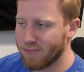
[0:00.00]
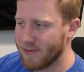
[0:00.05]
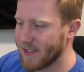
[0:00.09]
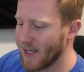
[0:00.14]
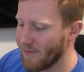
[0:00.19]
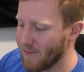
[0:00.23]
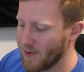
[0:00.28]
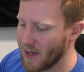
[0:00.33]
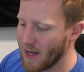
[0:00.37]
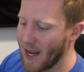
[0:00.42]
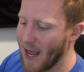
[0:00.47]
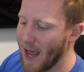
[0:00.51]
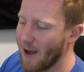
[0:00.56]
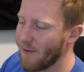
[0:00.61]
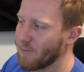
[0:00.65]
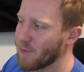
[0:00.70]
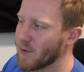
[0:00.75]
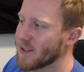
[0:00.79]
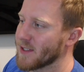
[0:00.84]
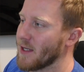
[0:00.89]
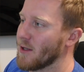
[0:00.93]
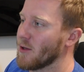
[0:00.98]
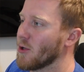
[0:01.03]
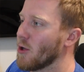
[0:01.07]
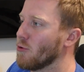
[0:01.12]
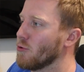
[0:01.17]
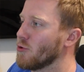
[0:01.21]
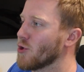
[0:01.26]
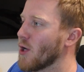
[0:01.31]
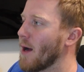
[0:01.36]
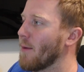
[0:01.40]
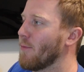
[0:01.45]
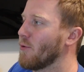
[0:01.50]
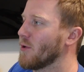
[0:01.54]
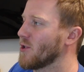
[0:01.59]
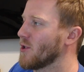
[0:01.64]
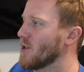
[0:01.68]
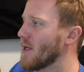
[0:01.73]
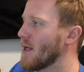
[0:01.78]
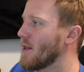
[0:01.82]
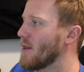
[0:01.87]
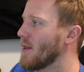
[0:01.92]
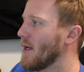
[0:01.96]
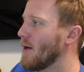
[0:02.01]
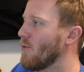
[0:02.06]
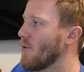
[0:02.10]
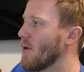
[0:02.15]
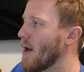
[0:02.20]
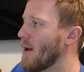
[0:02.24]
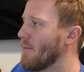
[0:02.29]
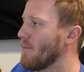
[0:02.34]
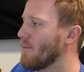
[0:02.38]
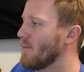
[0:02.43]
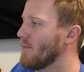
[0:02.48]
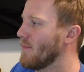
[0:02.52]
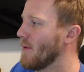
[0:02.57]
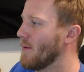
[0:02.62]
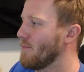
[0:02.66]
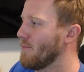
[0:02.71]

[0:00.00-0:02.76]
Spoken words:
7.5% load drop, which is I think what I'm,